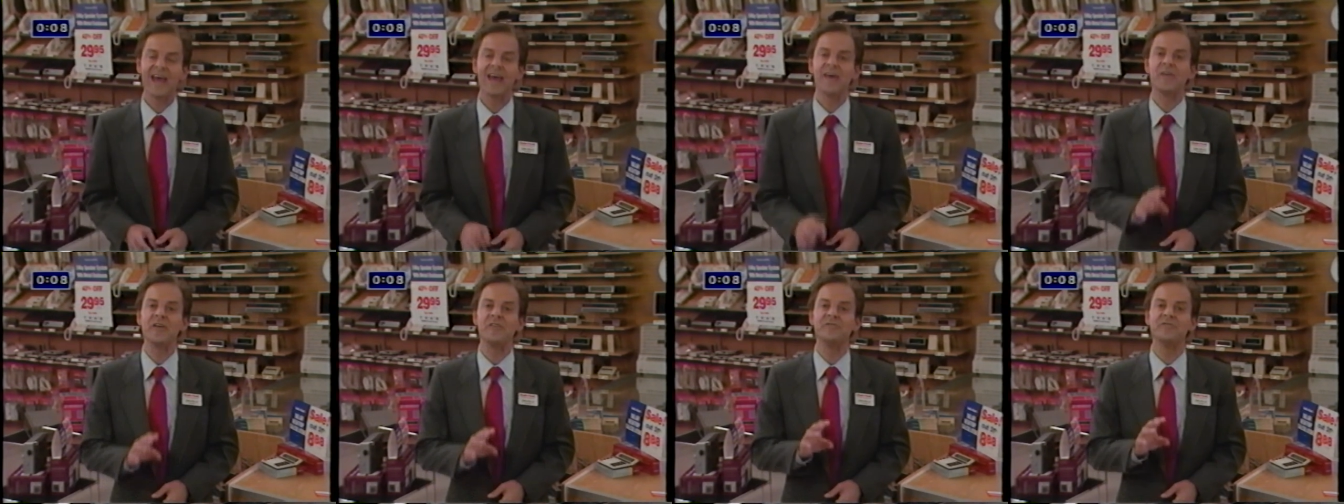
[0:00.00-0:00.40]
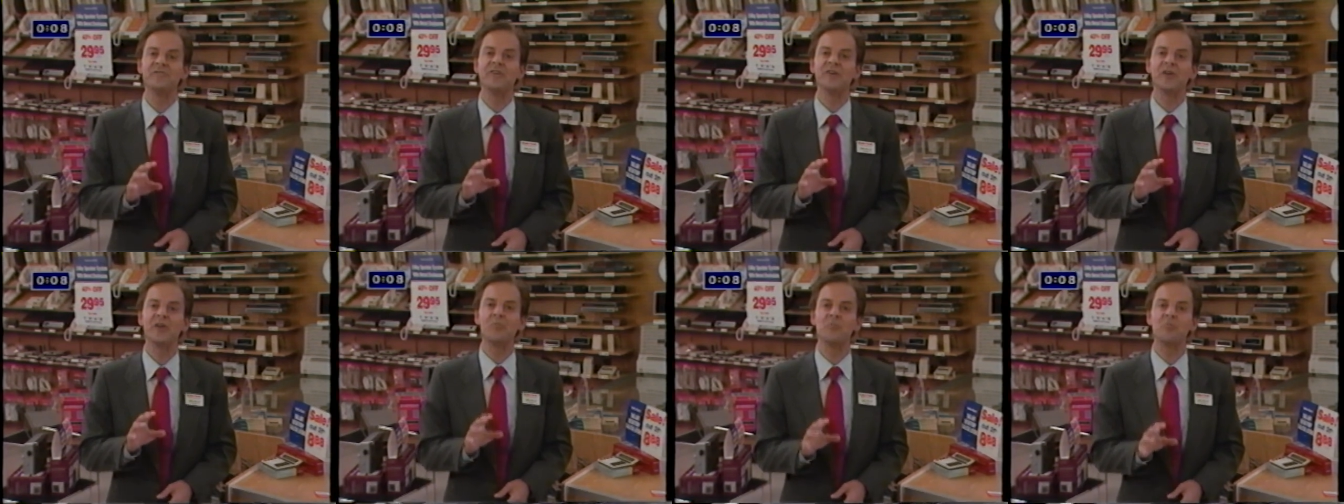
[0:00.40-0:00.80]
and they
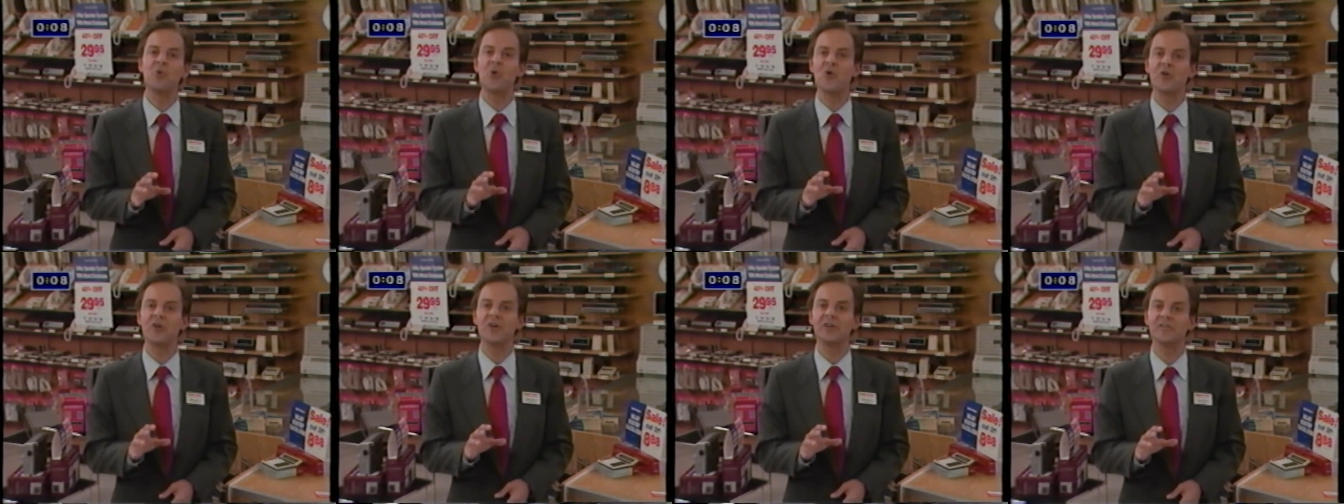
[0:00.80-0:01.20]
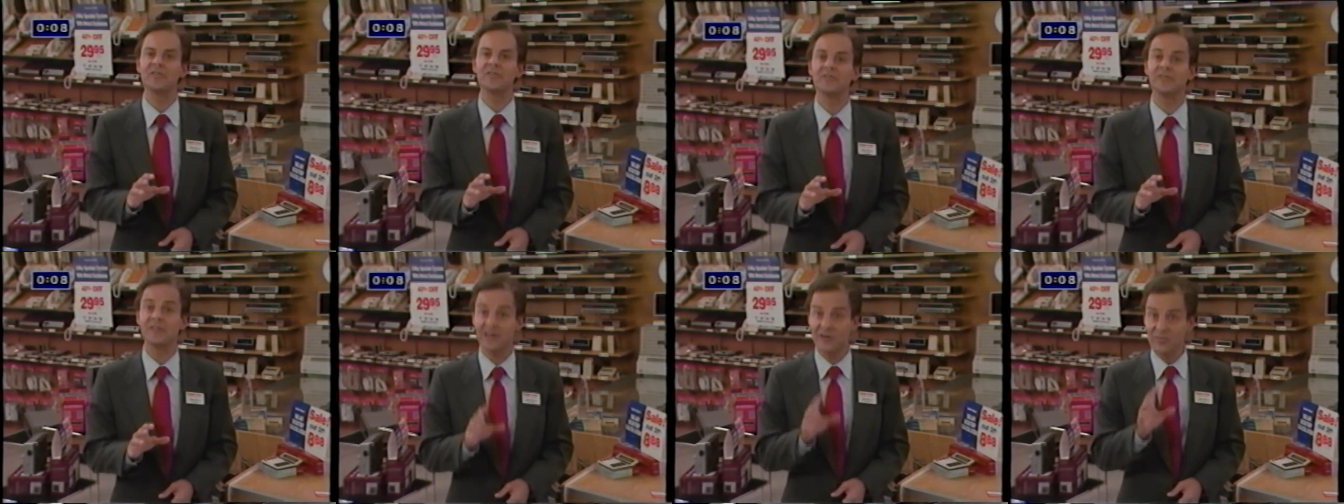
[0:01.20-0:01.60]
feel important
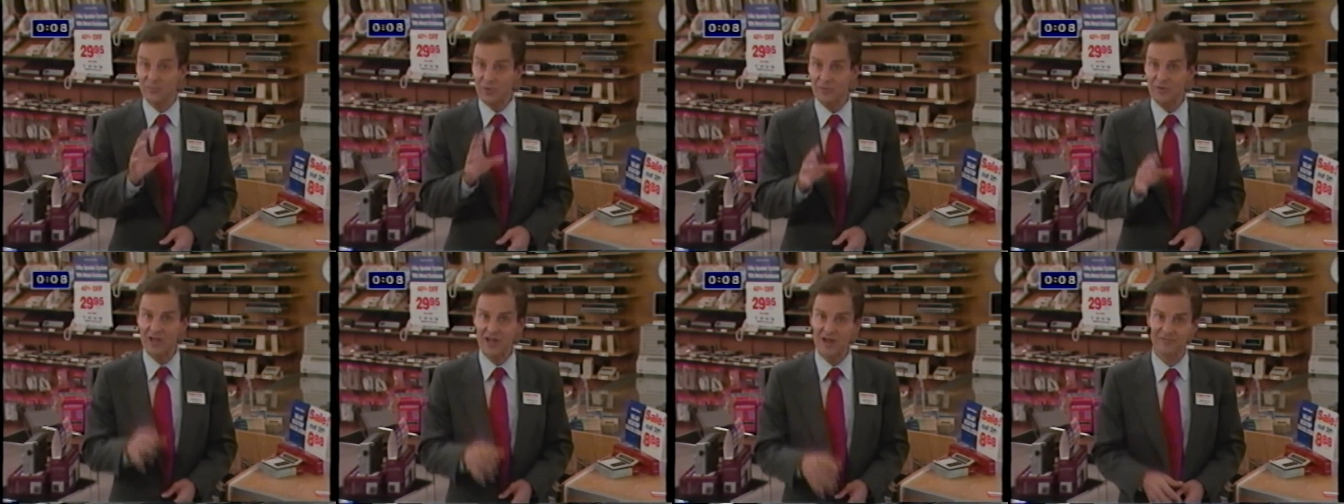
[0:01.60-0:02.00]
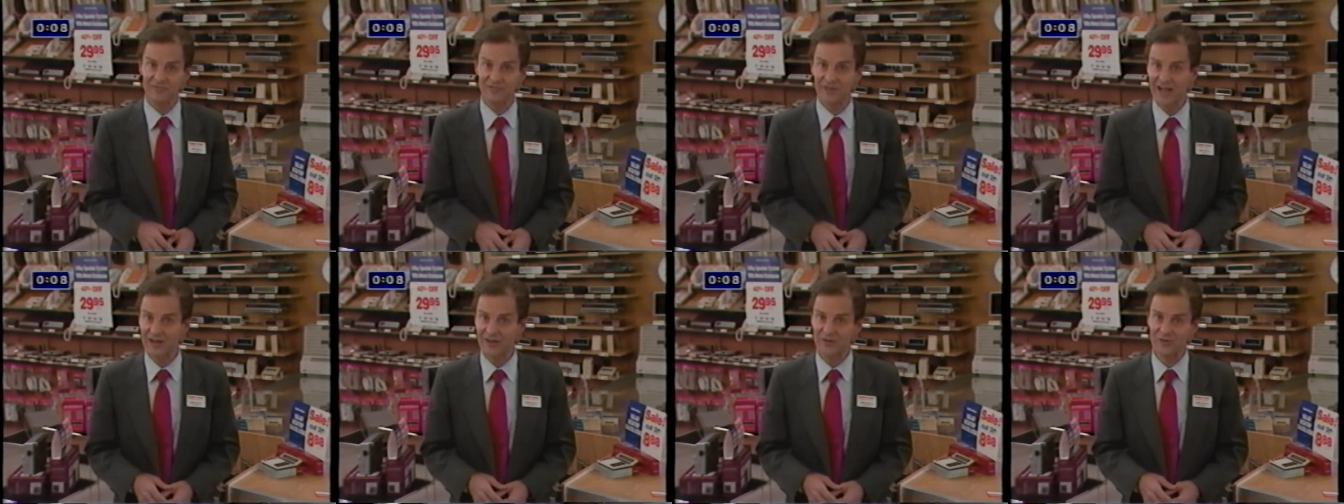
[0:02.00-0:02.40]
and will become
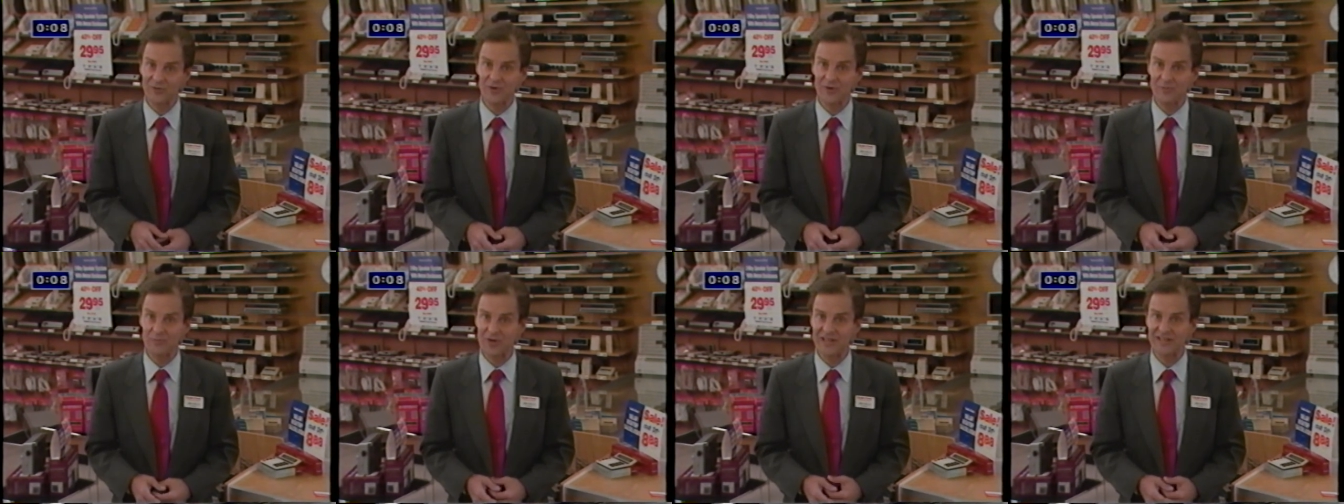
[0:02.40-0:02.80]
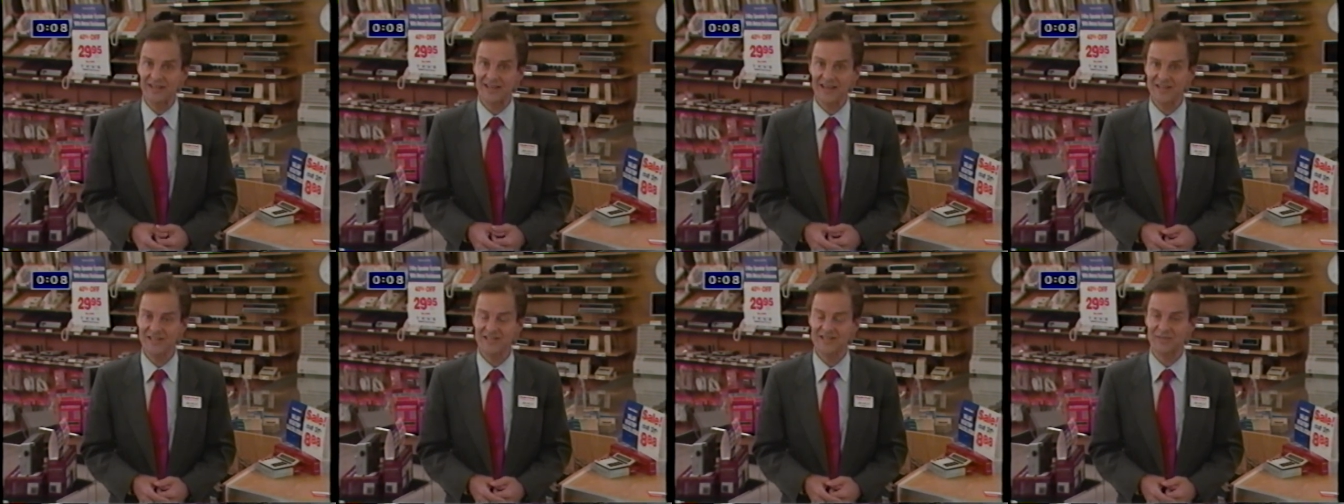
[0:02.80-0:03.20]
valued repeat
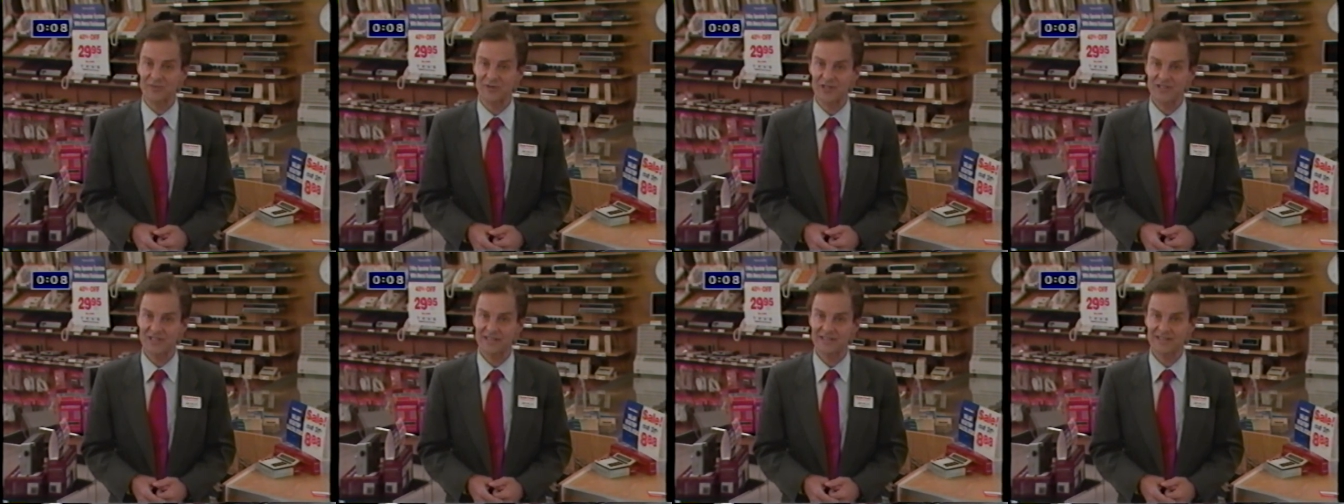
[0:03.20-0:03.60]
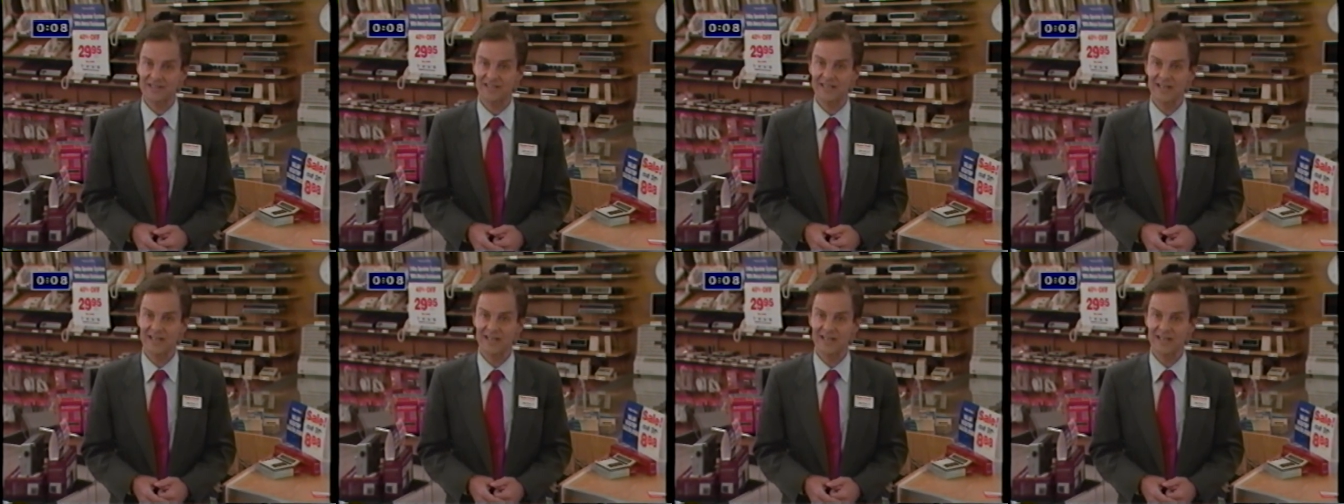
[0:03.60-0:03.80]
customers.